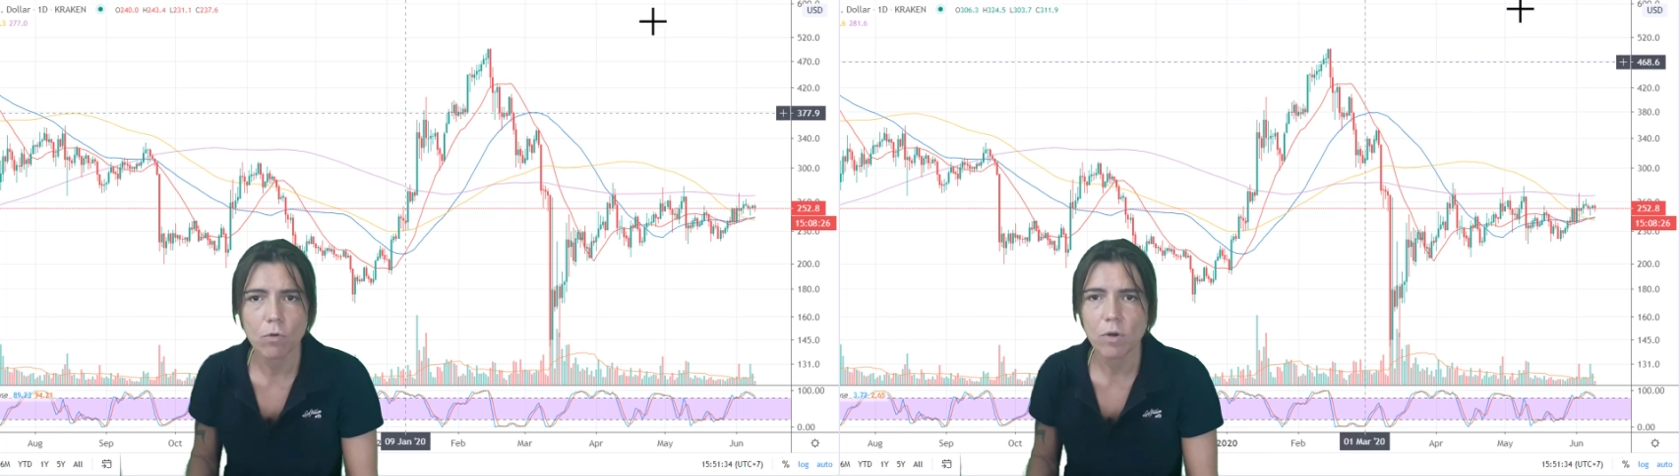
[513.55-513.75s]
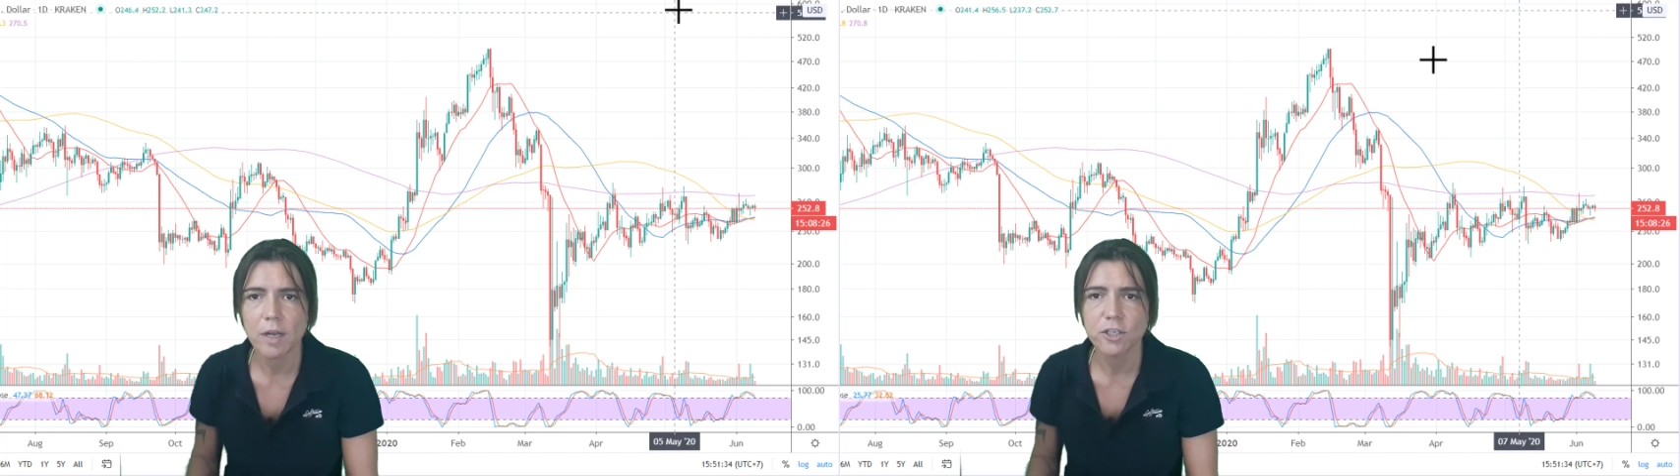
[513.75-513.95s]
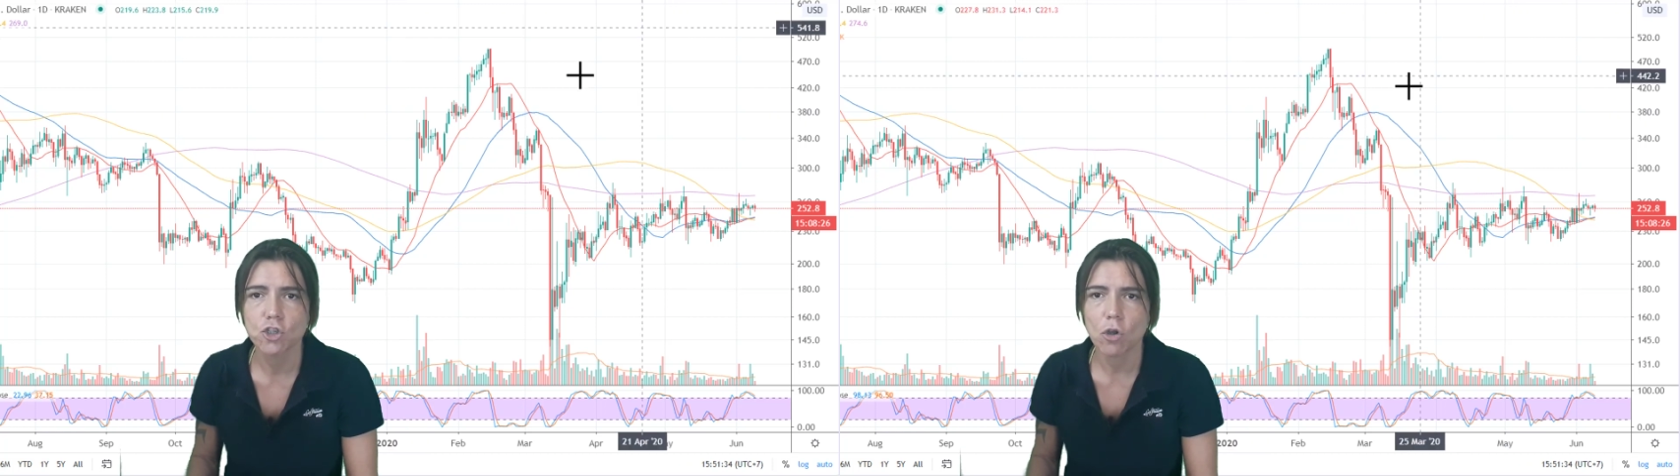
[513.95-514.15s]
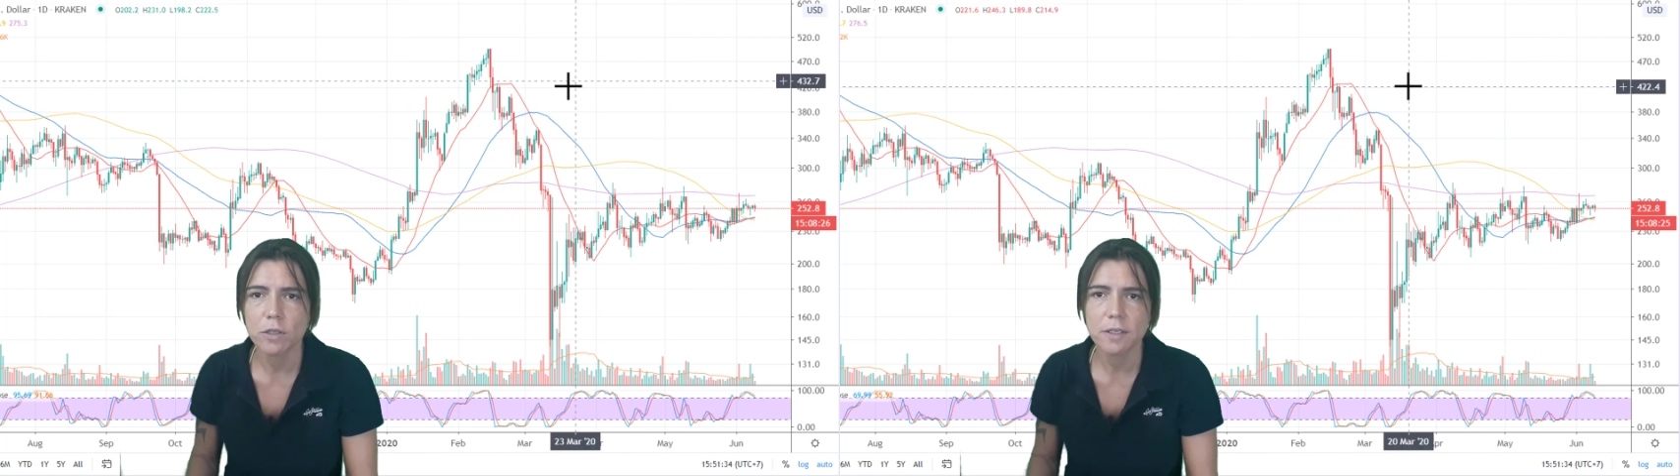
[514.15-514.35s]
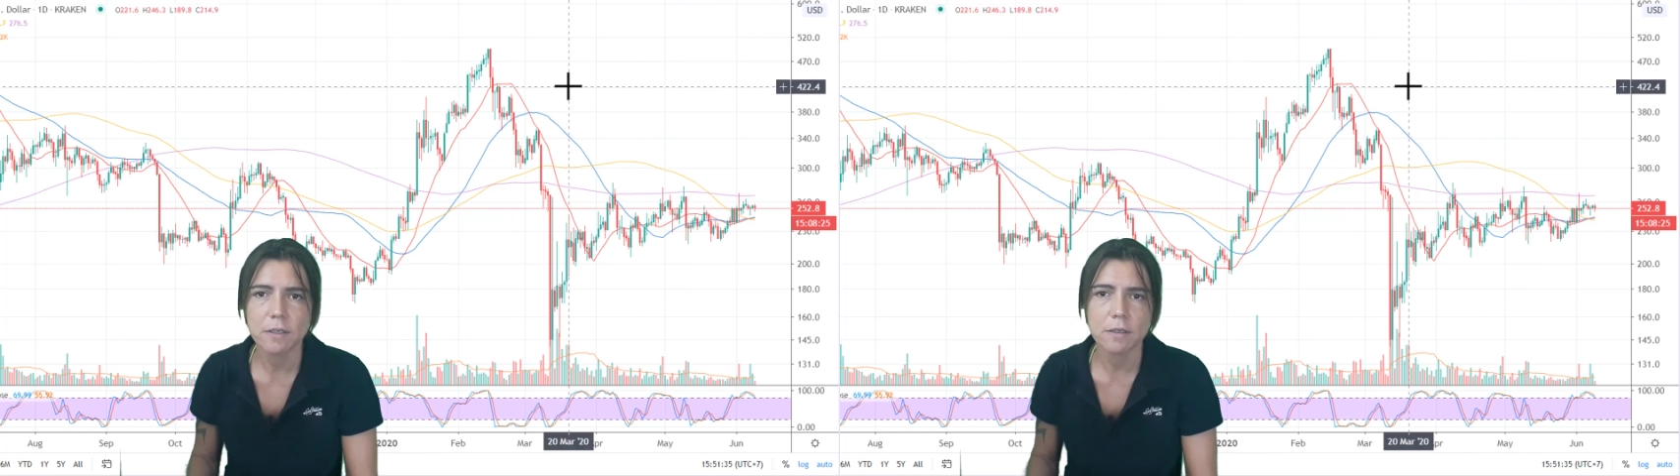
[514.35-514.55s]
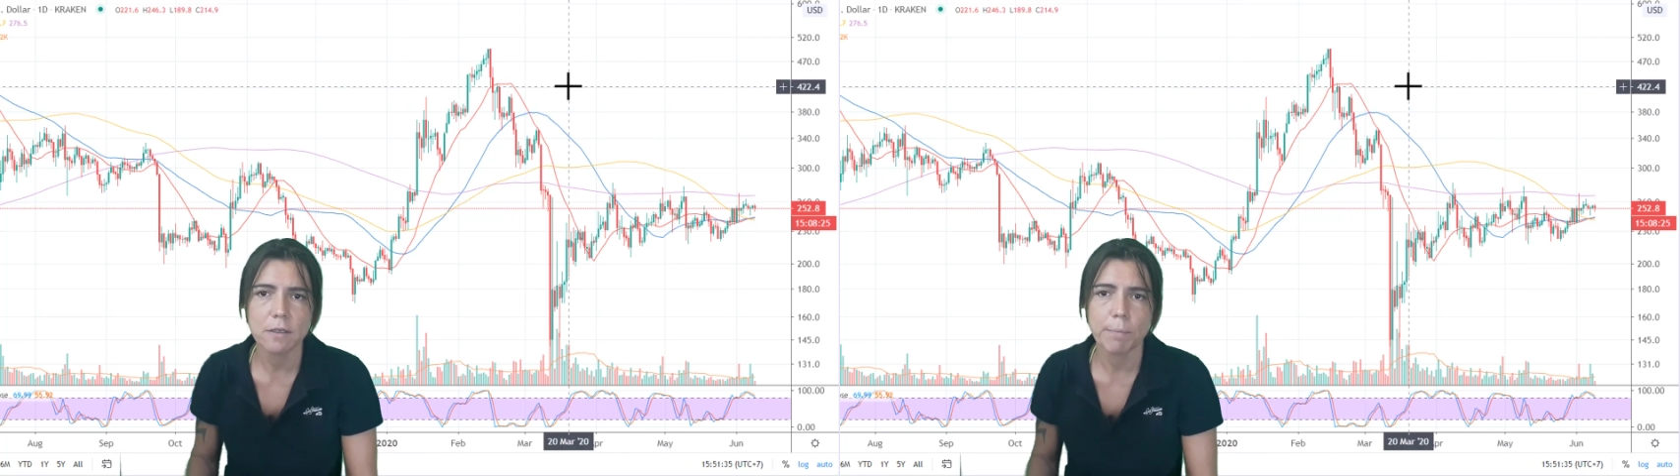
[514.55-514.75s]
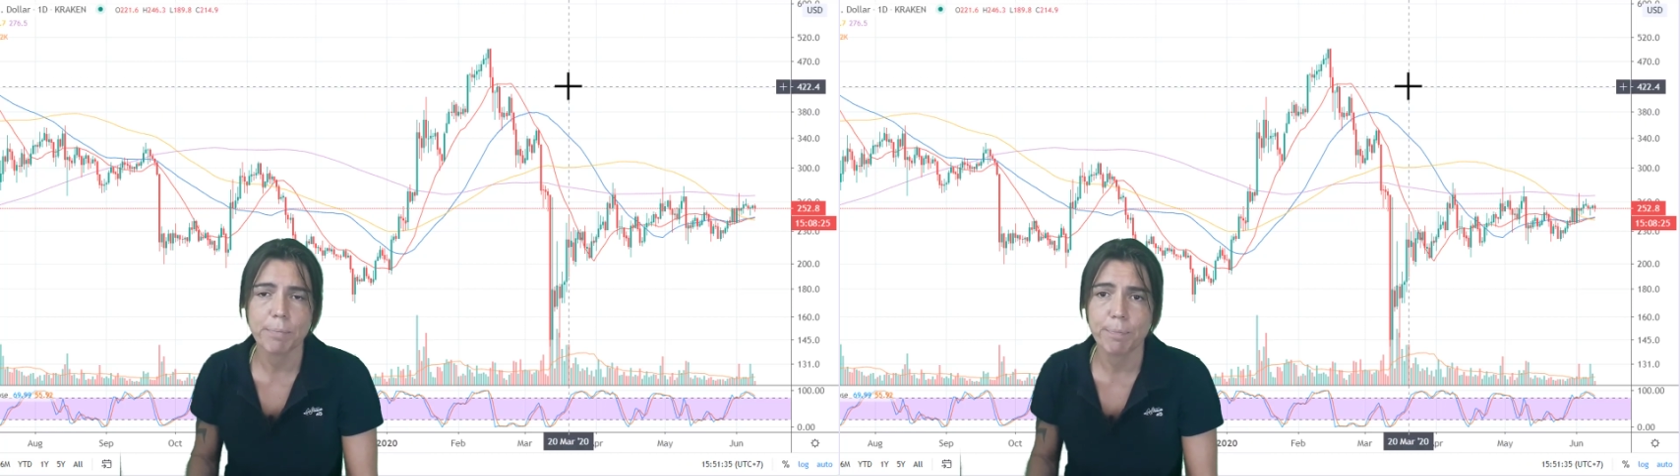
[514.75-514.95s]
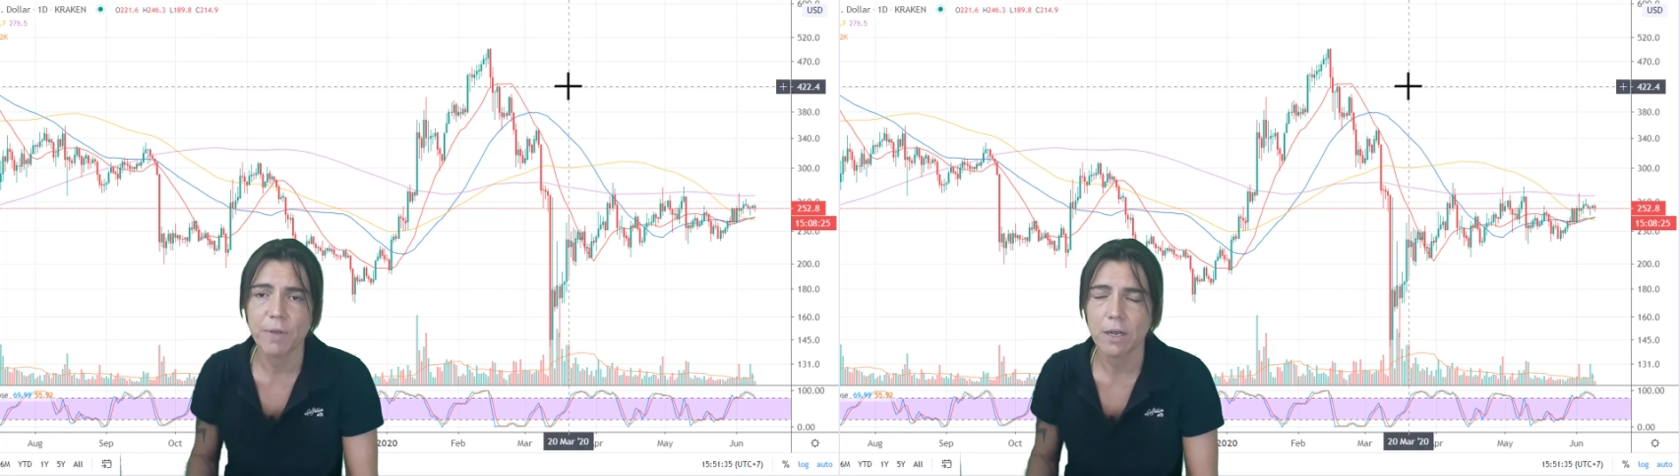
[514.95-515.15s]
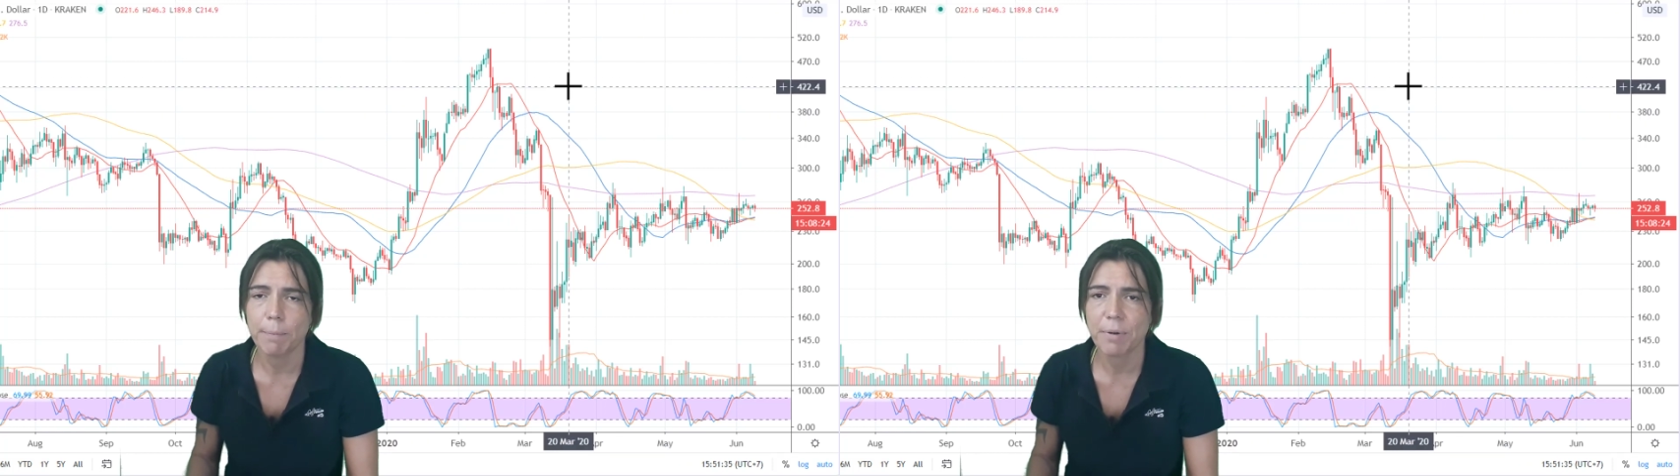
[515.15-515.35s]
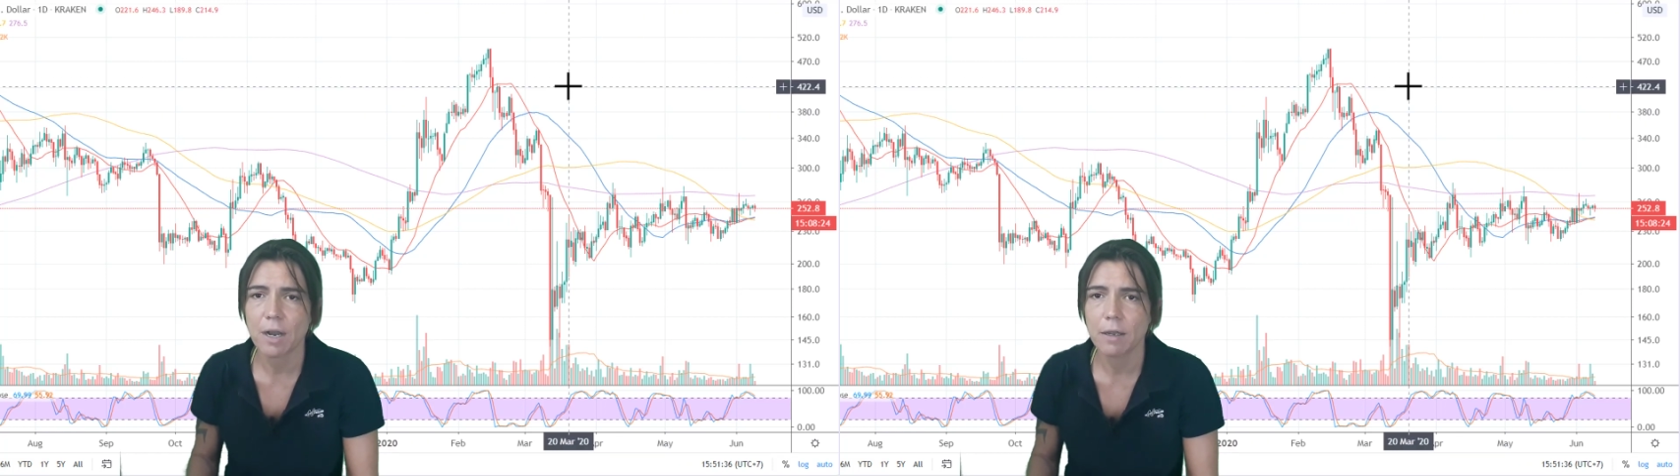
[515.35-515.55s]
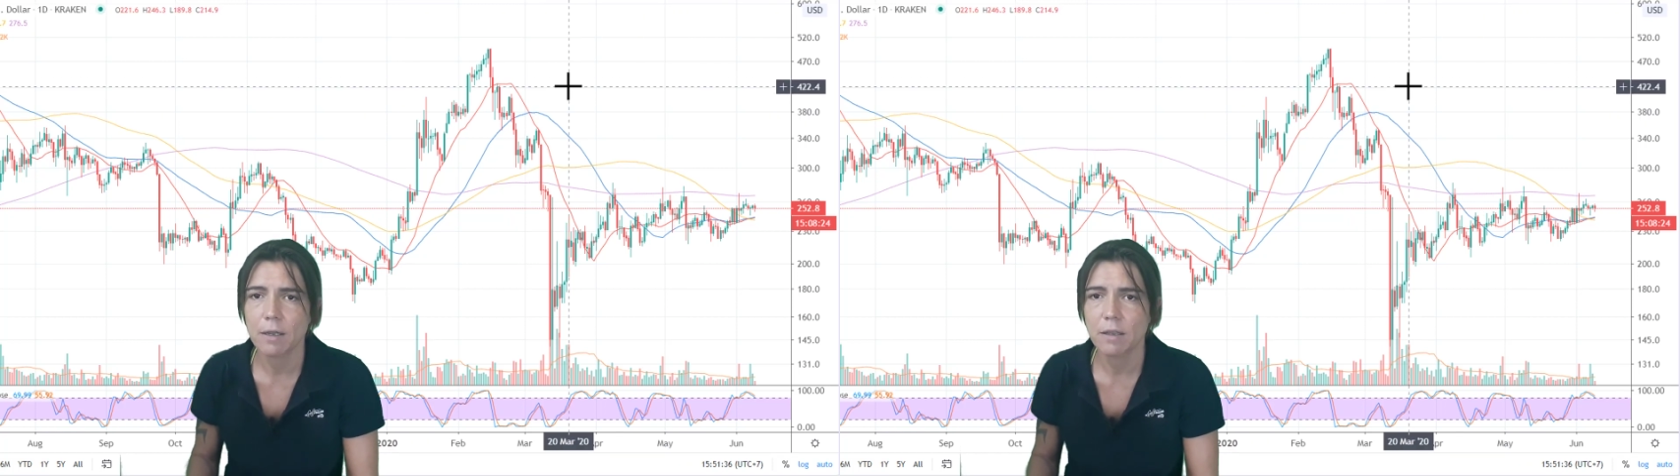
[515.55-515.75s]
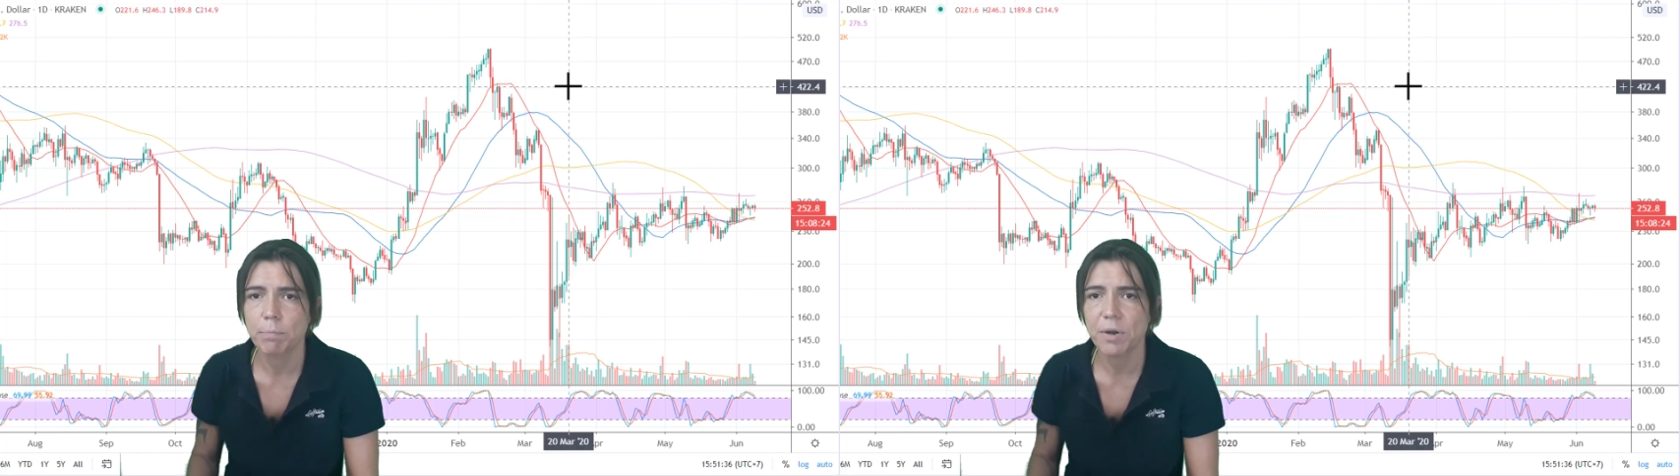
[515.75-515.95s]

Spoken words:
really join the